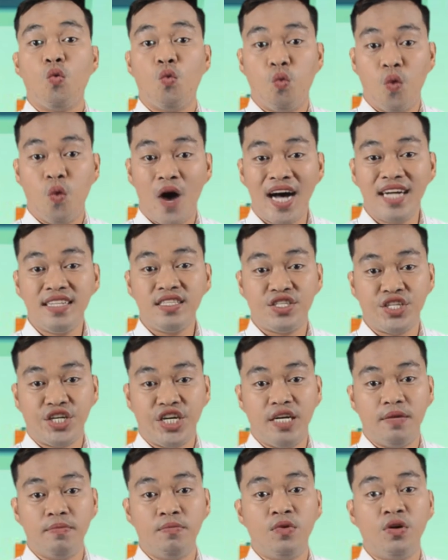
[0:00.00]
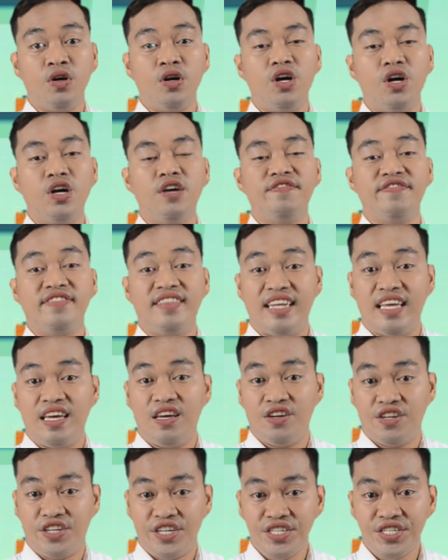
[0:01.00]
One term of 3
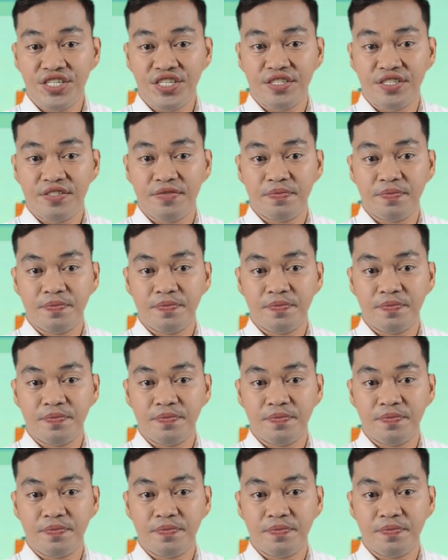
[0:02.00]
years.